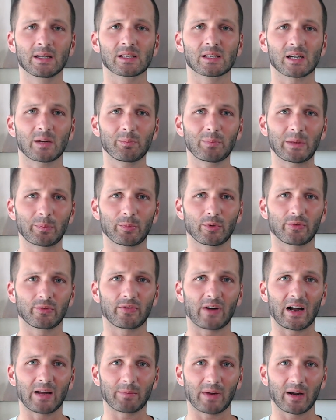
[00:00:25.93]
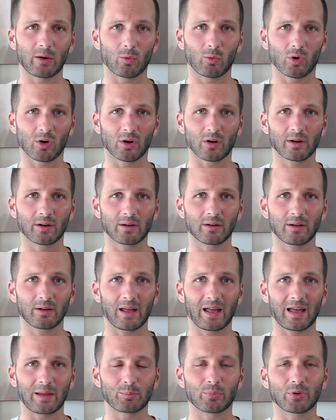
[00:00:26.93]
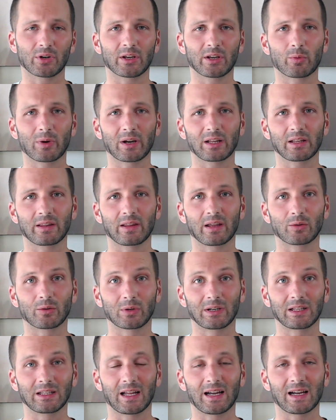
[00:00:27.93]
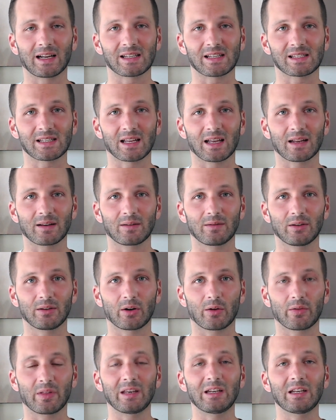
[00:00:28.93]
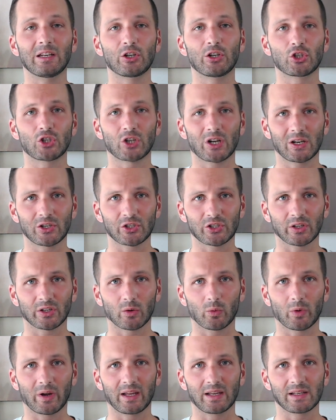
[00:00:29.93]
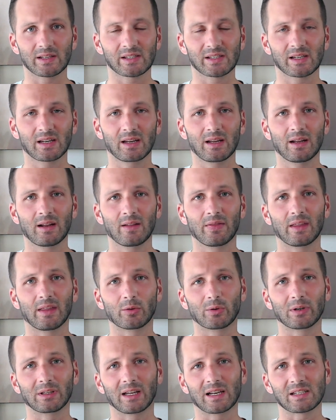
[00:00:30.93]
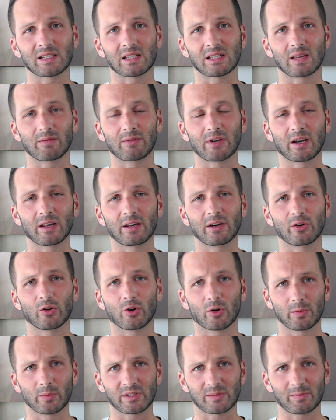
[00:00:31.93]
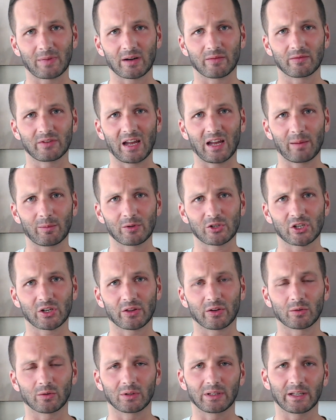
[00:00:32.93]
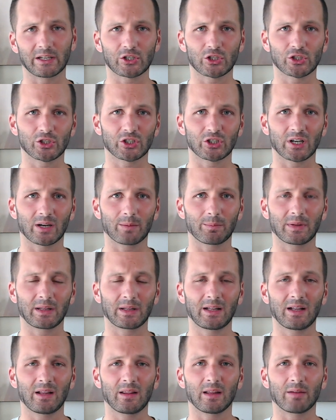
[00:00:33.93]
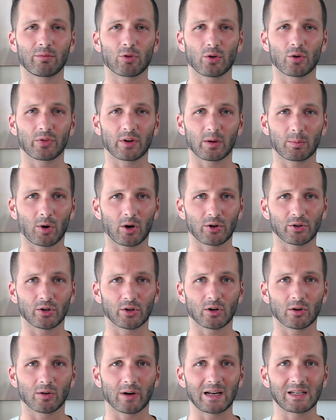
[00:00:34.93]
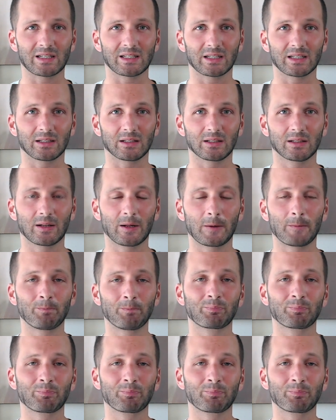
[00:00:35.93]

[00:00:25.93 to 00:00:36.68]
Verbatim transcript: Some people find my work and pretty quickly they realize that, you know, they need to change their ways. They realize that they've done an enormous amount of damage to their relationship. They've hurt their partner a great deal.